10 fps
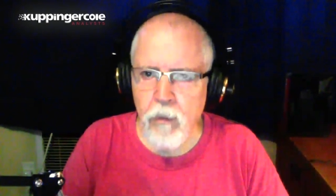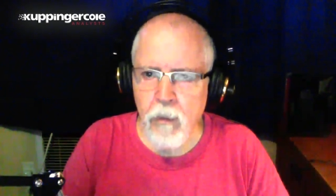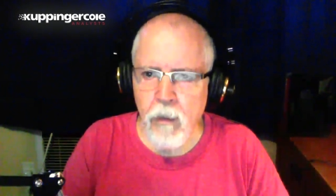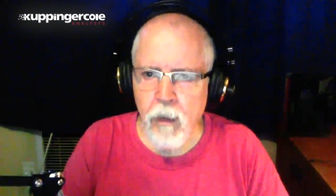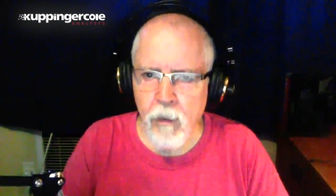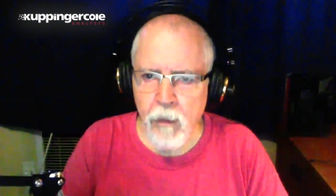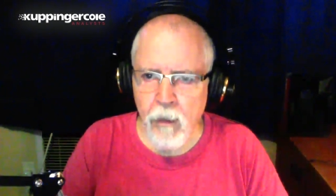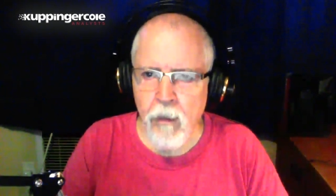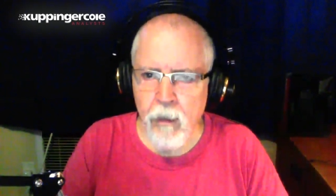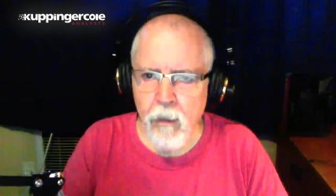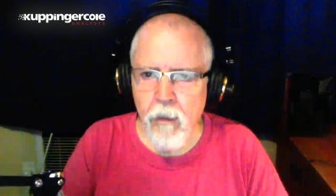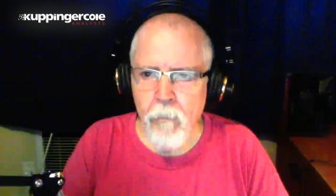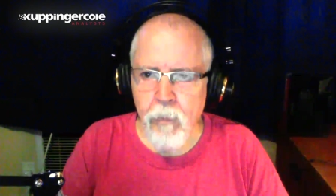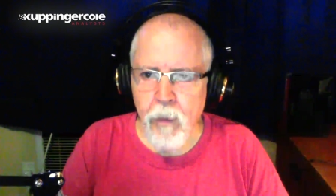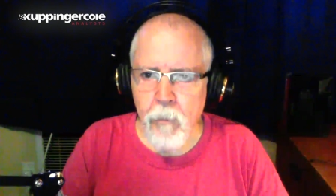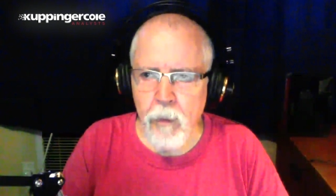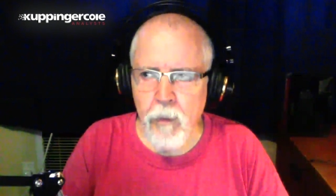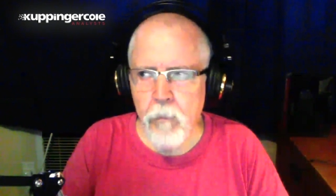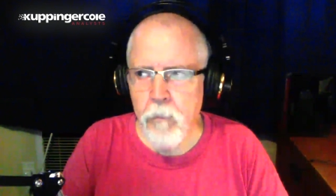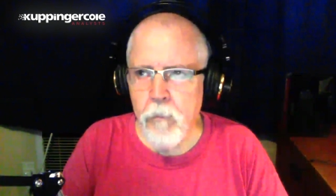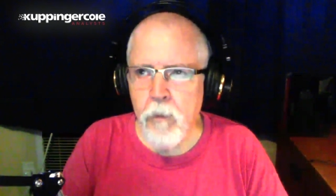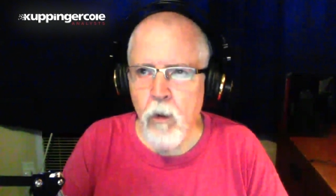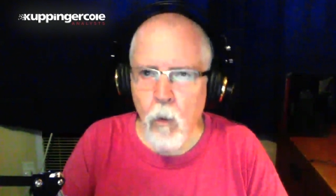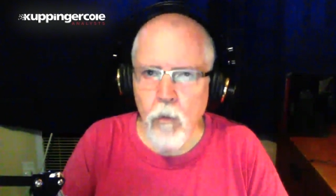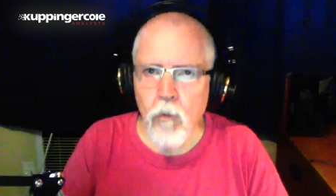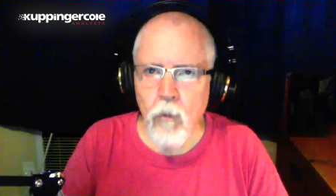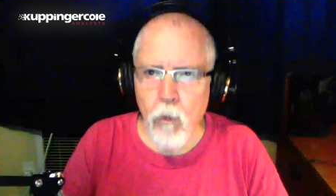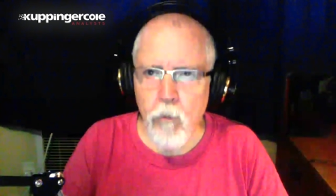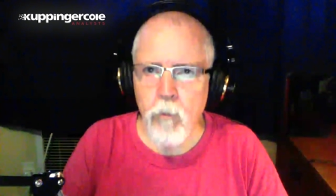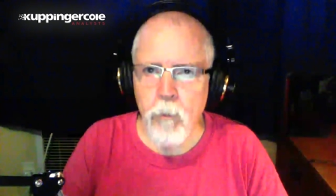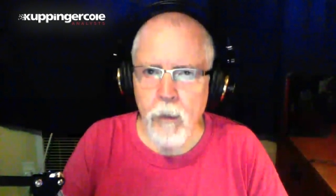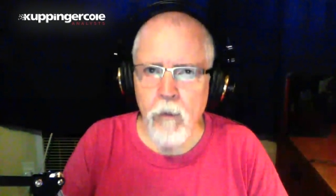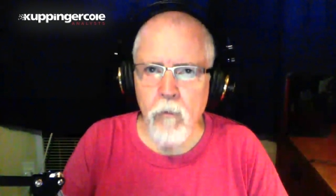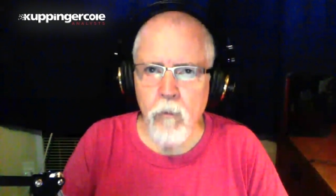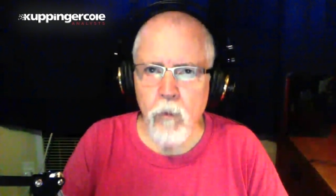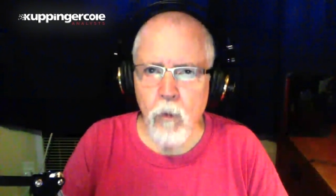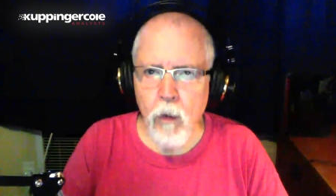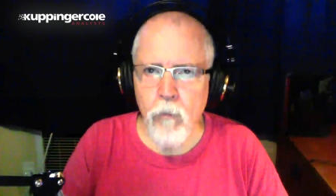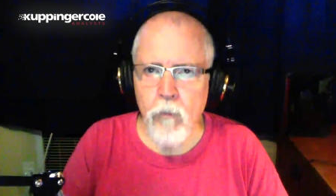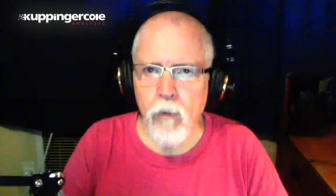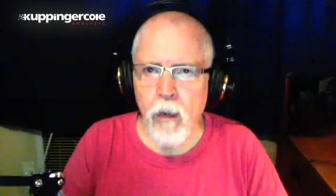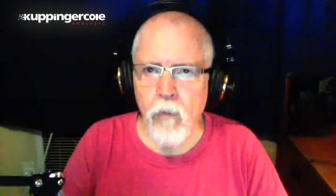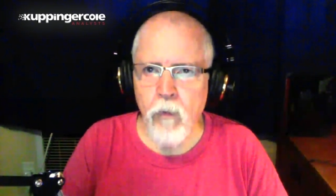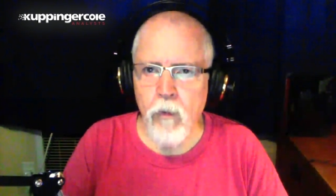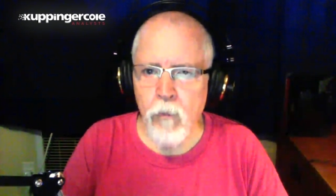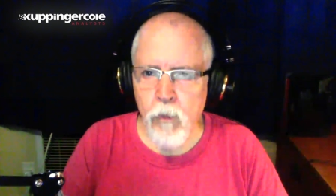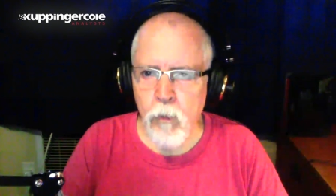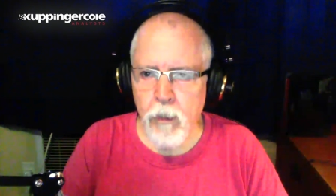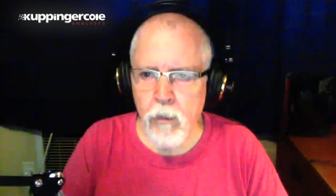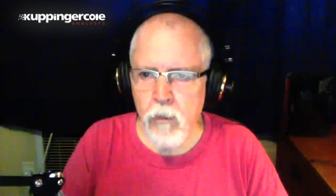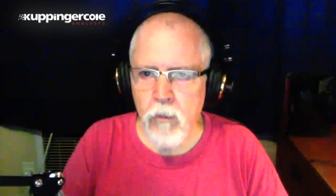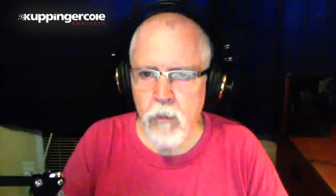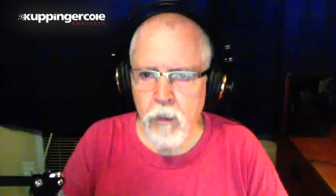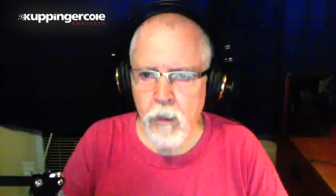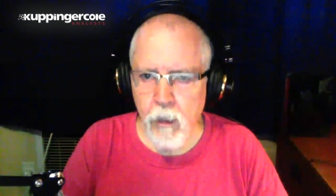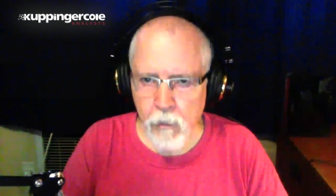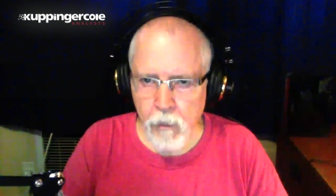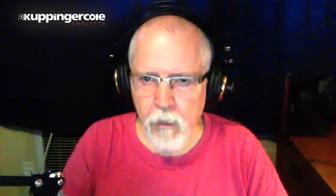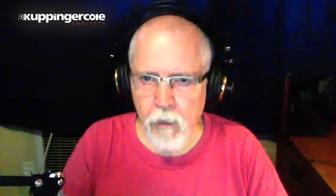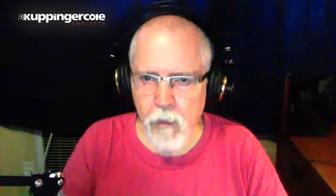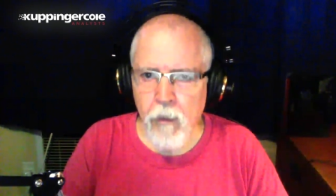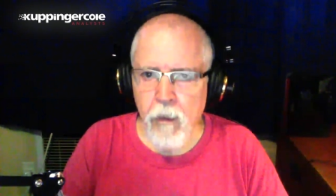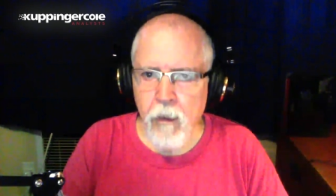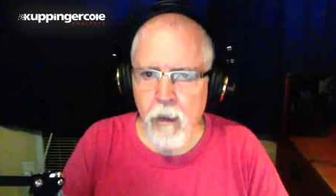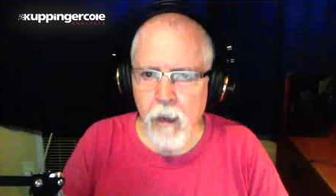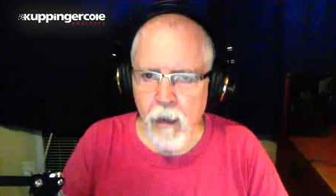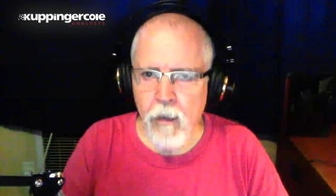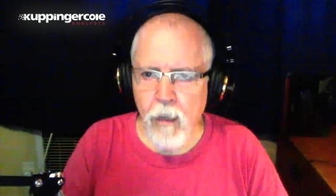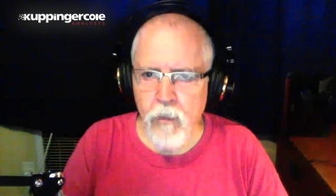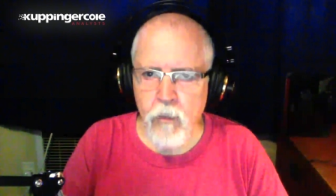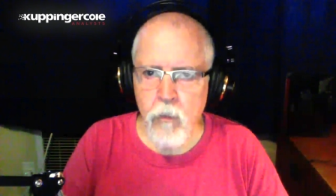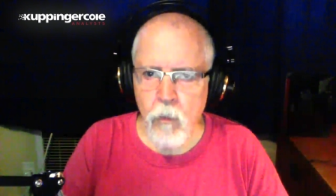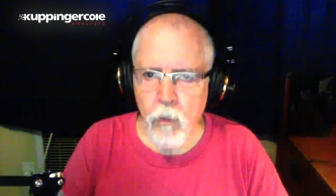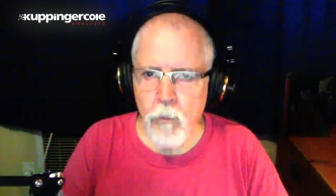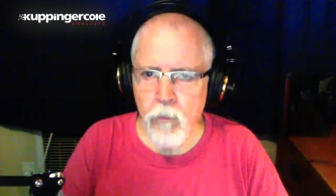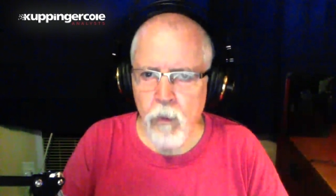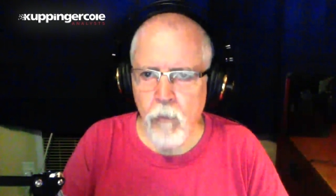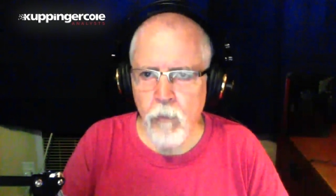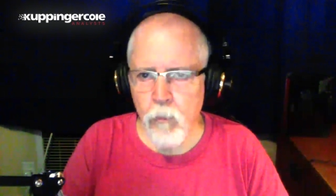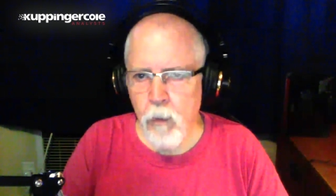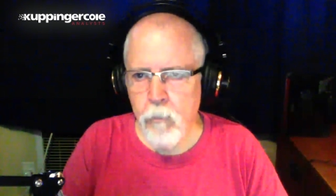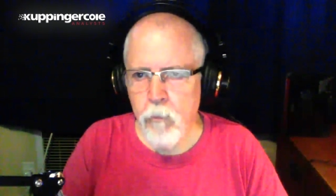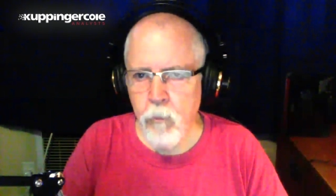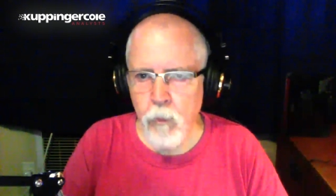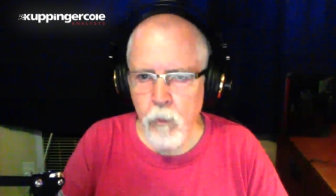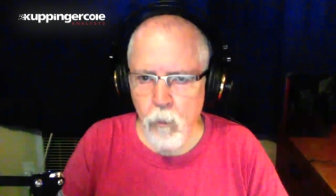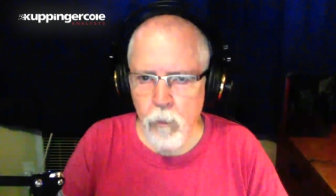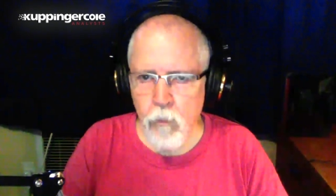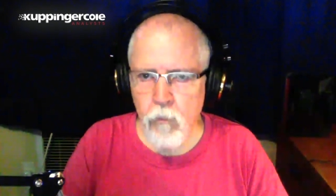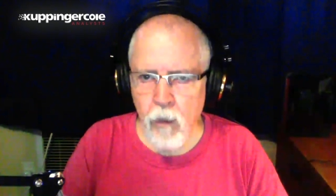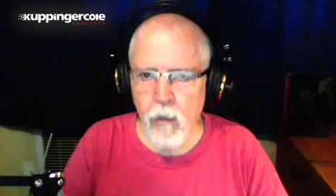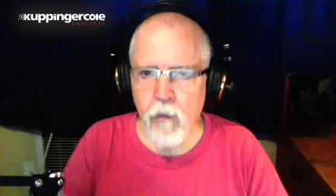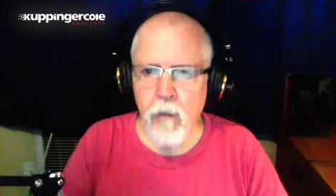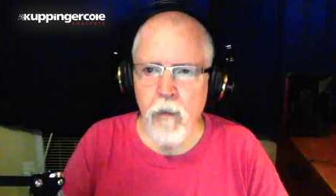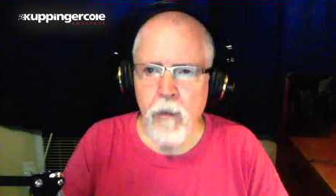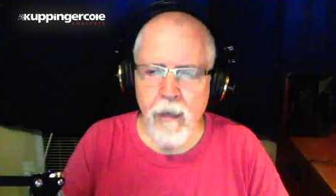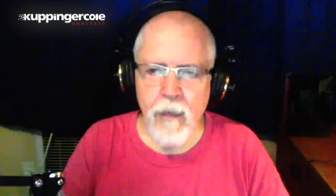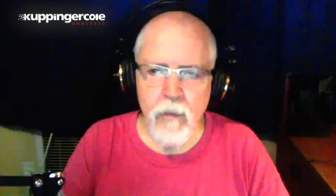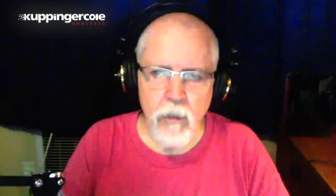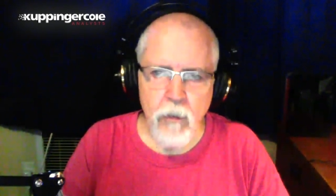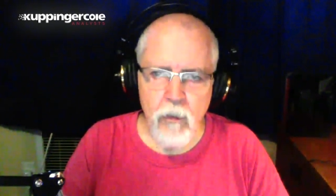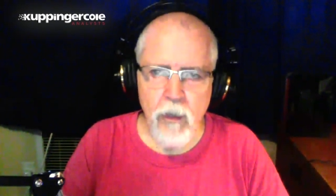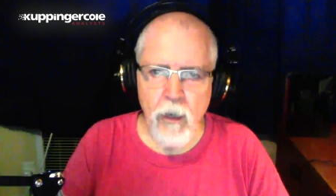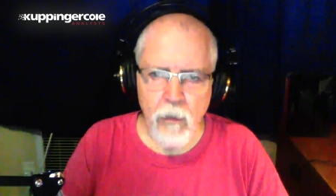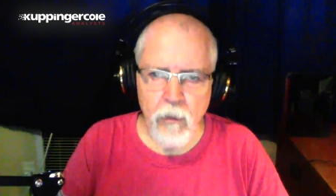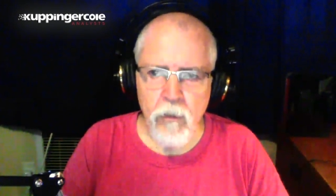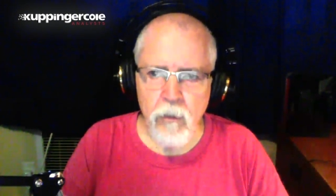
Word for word: Uh, I think, but the the goal has always been for all of us to have individual agency. I think, and not just to always solve these problems from the corporate side. And that's still a challenge.